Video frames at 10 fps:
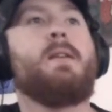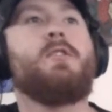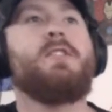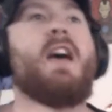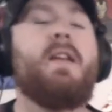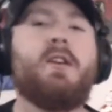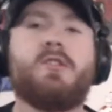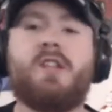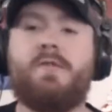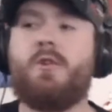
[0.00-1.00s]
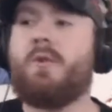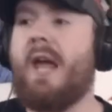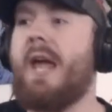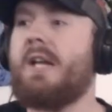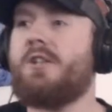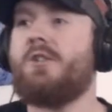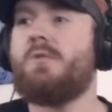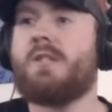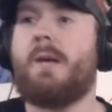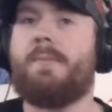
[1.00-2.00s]
telling yourself you can't do
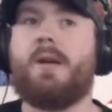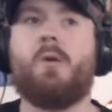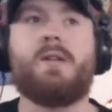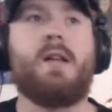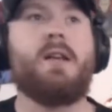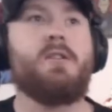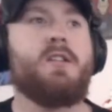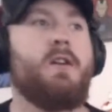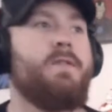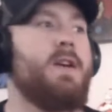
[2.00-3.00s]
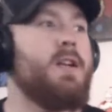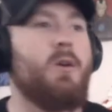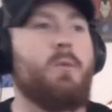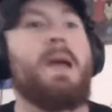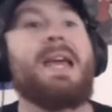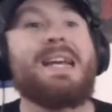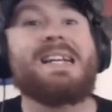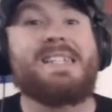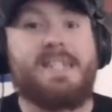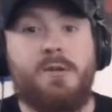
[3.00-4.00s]
something, or telling yourself, making
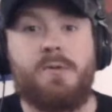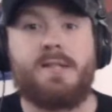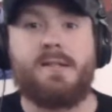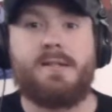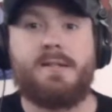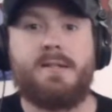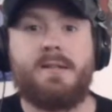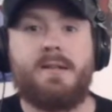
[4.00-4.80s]
excuses.